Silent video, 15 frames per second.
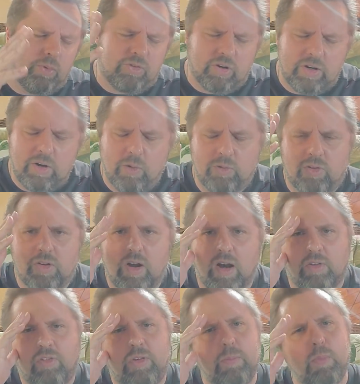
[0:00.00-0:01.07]
which I know is an
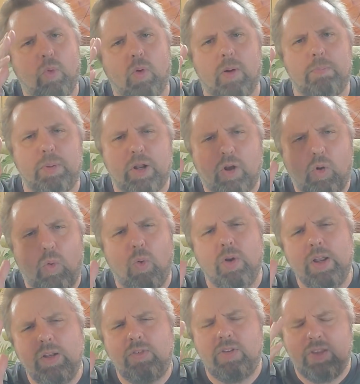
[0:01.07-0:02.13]
oxymoron, but
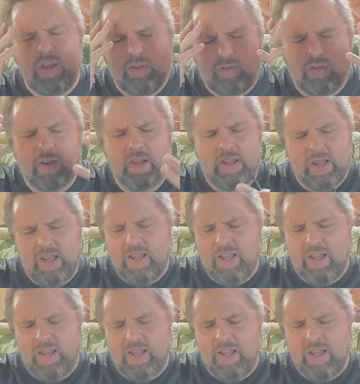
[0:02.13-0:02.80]
according to this